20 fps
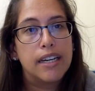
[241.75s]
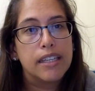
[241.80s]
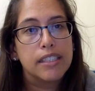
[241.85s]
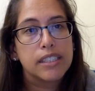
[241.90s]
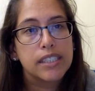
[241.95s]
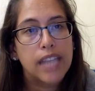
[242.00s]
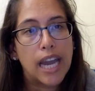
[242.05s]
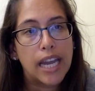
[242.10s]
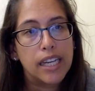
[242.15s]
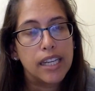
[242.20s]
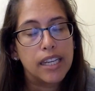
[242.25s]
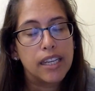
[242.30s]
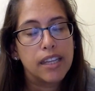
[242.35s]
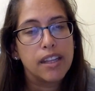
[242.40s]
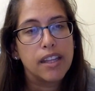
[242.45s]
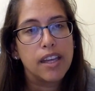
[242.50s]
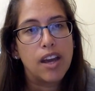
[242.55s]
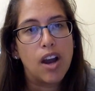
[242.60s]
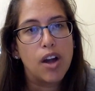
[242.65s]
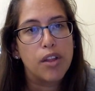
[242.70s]
citing
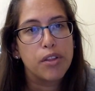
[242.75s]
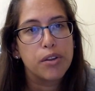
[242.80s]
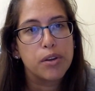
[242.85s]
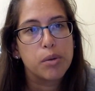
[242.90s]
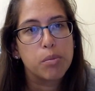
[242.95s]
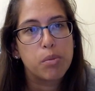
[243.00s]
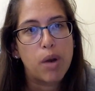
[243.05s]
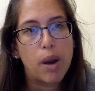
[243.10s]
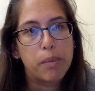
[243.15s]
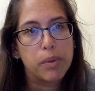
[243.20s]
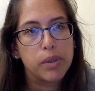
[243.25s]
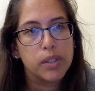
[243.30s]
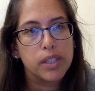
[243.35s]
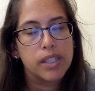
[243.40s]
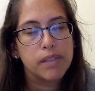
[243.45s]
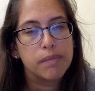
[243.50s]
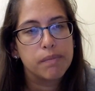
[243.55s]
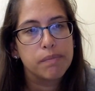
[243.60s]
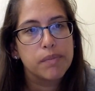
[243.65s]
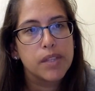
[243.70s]
the author
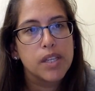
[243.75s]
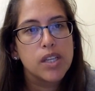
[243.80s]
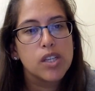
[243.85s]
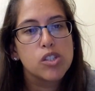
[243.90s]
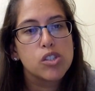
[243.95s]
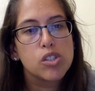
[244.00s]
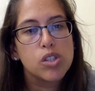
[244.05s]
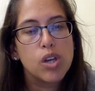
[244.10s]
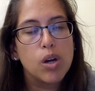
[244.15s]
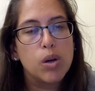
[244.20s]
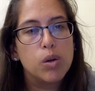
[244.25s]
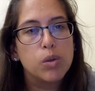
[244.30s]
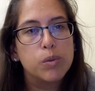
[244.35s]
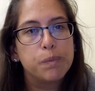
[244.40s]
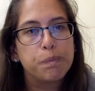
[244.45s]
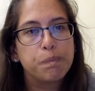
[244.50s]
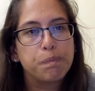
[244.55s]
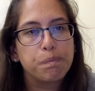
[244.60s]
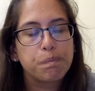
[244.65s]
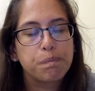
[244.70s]
properly. So
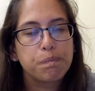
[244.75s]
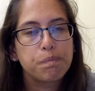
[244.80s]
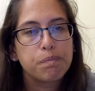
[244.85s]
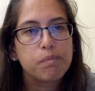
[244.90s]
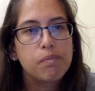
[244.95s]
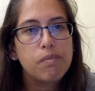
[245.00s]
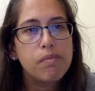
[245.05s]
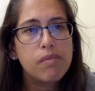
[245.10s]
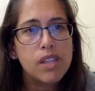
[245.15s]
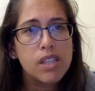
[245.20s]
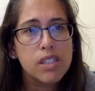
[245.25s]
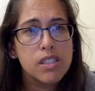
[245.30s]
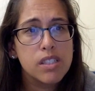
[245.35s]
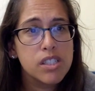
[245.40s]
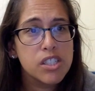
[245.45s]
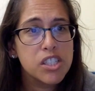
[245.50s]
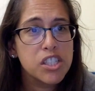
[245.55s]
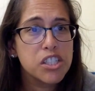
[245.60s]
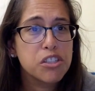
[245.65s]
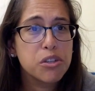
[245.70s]
this
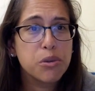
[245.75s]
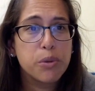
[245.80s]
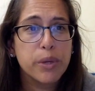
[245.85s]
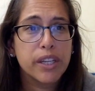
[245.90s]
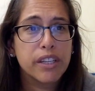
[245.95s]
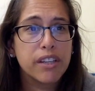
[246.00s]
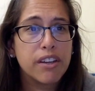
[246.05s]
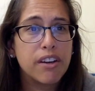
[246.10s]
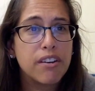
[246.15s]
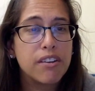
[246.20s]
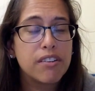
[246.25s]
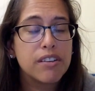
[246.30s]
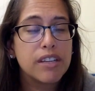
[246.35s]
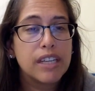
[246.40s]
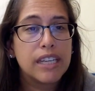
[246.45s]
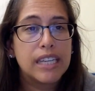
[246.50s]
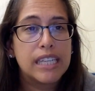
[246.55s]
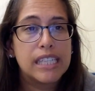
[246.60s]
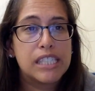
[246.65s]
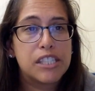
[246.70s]
is just a quick note
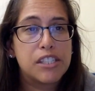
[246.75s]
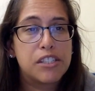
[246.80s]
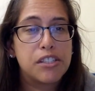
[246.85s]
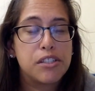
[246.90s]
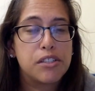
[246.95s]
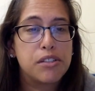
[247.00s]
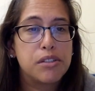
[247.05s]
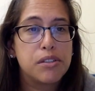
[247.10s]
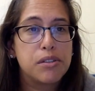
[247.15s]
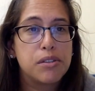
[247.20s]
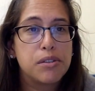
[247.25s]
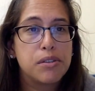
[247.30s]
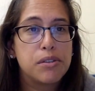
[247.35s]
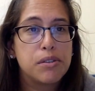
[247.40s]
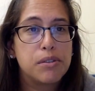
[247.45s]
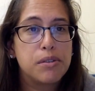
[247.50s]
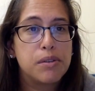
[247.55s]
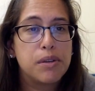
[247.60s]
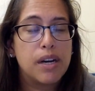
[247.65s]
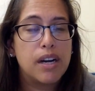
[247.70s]

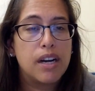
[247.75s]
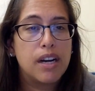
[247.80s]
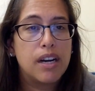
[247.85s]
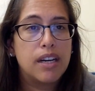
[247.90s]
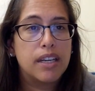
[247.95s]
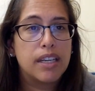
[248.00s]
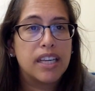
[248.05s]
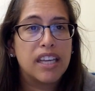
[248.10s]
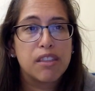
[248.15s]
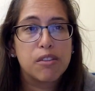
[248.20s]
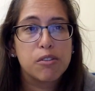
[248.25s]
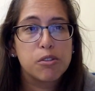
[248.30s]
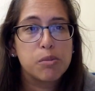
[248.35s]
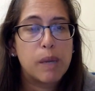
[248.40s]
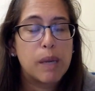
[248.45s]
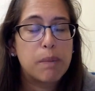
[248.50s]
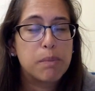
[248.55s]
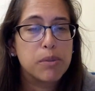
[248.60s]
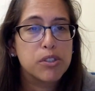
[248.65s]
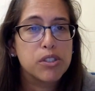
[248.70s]
to get those
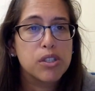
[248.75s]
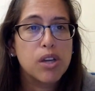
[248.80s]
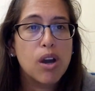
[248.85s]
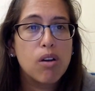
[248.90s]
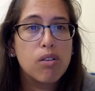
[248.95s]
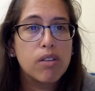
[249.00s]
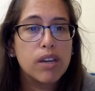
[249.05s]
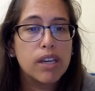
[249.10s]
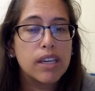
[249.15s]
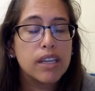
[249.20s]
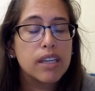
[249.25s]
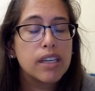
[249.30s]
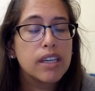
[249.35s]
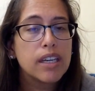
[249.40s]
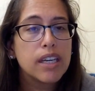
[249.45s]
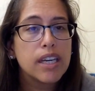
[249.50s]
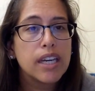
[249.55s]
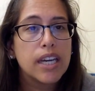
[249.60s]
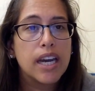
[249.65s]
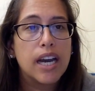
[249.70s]
papers going.
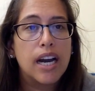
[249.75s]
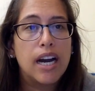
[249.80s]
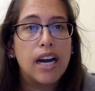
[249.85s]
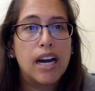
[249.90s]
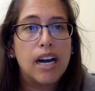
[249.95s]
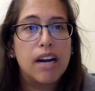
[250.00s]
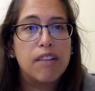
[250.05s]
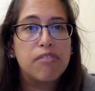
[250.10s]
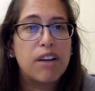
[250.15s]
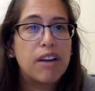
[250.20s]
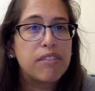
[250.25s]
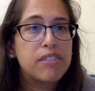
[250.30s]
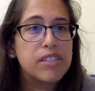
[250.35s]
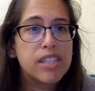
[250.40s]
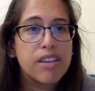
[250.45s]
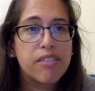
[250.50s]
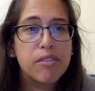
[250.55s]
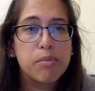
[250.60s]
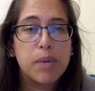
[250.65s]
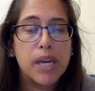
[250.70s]
5 to
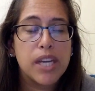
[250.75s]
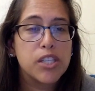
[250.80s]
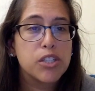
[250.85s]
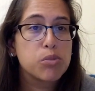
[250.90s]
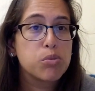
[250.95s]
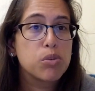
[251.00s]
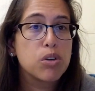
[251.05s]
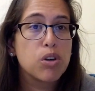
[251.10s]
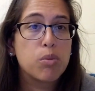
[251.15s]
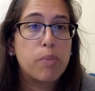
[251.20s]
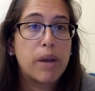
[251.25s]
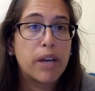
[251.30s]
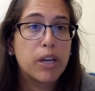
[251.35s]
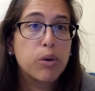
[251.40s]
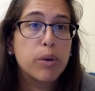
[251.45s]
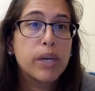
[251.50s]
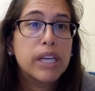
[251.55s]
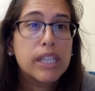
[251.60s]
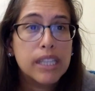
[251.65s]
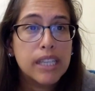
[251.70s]
7 pages will go by
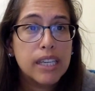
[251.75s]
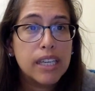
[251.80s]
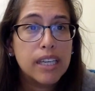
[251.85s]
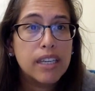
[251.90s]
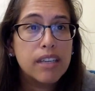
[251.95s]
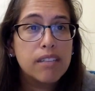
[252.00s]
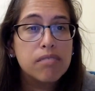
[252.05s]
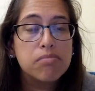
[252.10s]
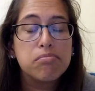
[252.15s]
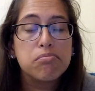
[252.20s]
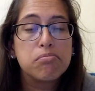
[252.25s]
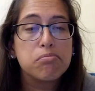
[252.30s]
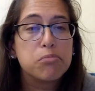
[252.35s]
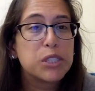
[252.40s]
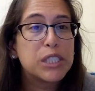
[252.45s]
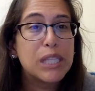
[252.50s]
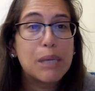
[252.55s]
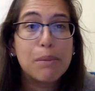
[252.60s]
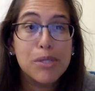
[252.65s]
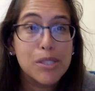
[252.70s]
quickly.
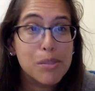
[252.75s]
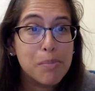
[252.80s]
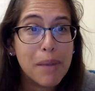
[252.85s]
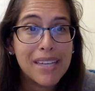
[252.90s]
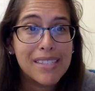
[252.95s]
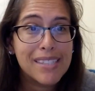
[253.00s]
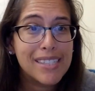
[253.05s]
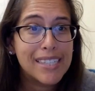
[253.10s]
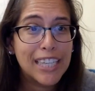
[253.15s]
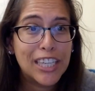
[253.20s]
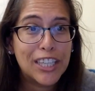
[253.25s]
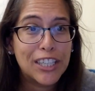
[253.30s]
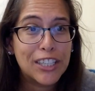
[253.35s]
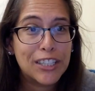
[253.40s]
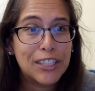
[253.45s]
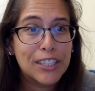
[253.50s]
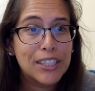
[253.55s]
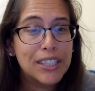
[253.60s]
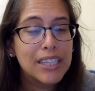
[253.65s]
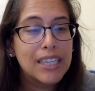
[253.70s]
For double space in
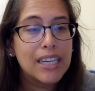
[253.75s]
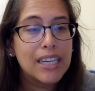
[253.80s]
here.